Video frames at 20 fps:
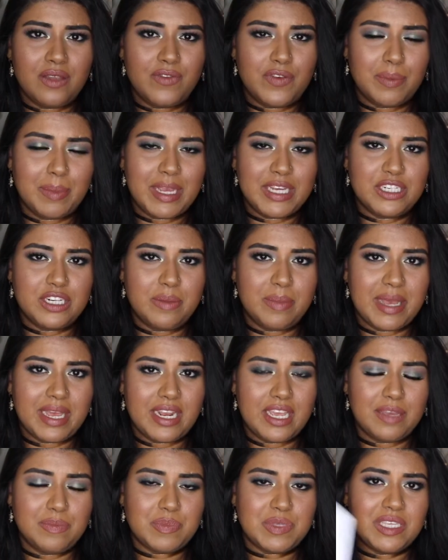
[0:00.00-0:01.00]
information
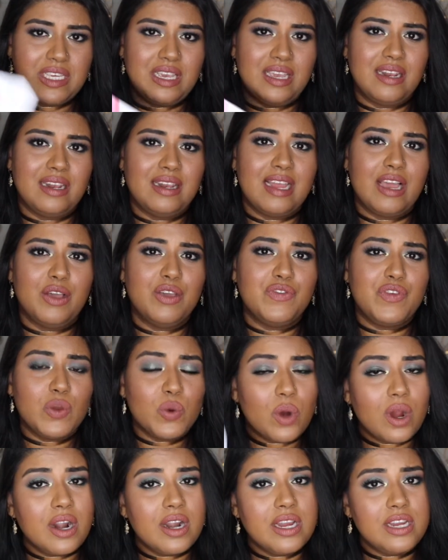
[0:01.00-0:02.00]
about Ipsy. Now if
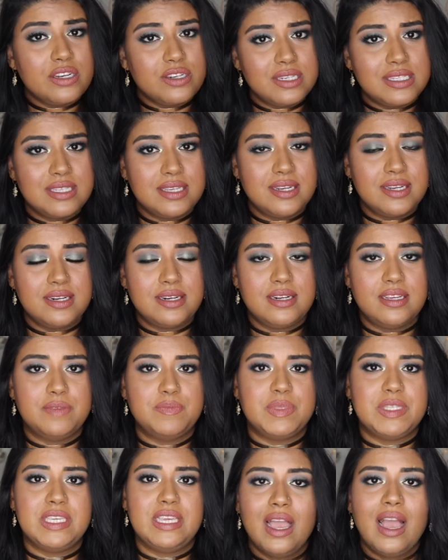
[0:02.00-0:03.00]
you are interested in an
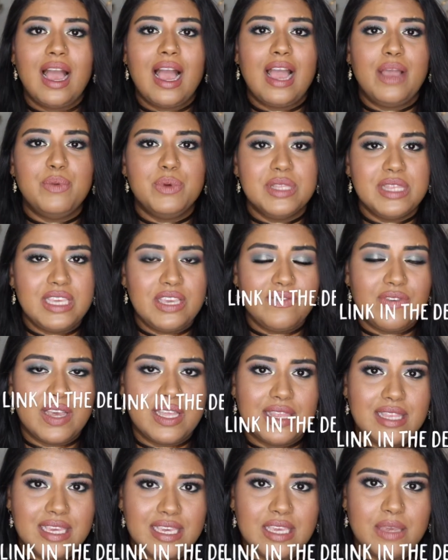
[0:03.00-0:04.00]
Ipsy, I will leave
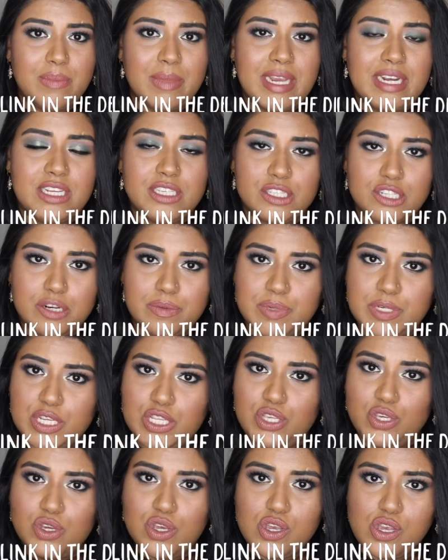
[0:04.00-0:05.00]
a link in my
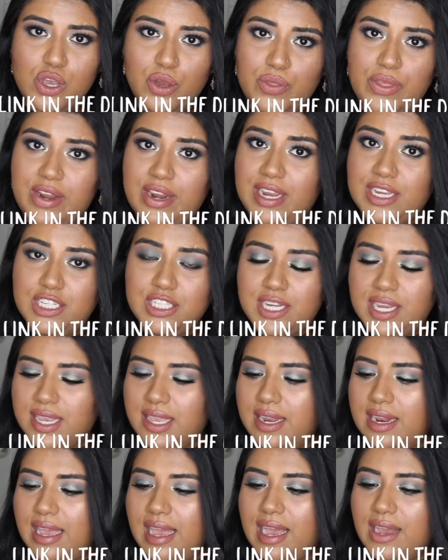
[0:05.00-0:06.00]
description. You can go there and
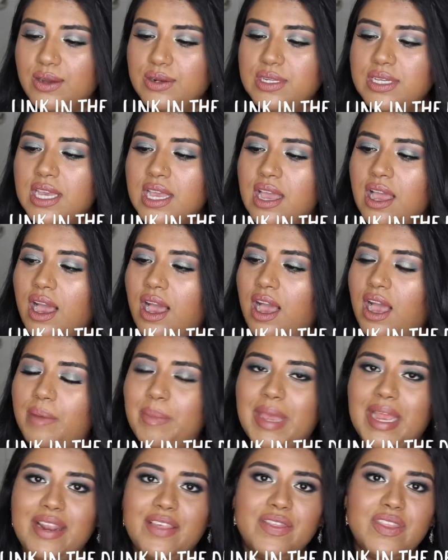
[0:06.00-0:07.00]
check it out.
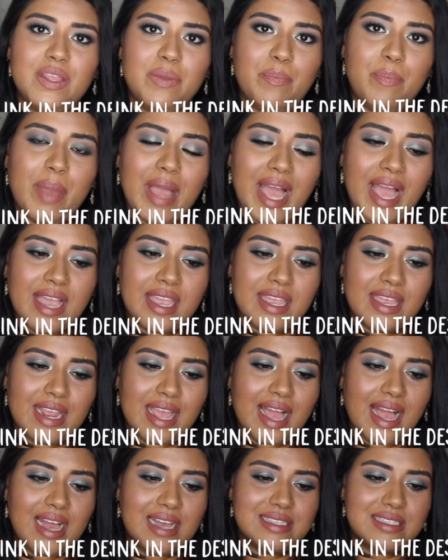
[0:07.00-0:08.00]
And in the back it
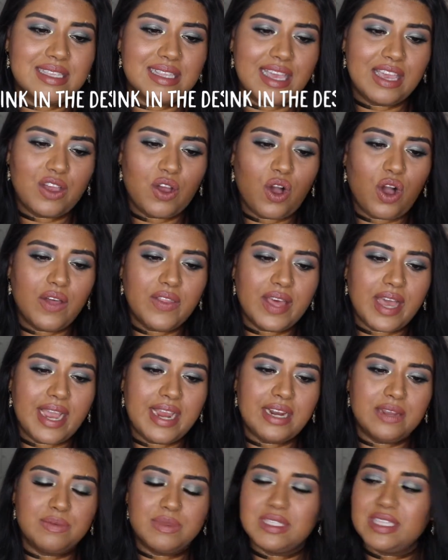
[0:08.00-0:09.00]
has like all the
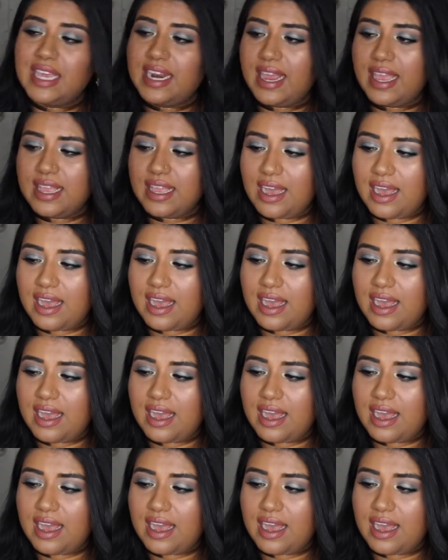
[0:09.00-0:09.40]
items that I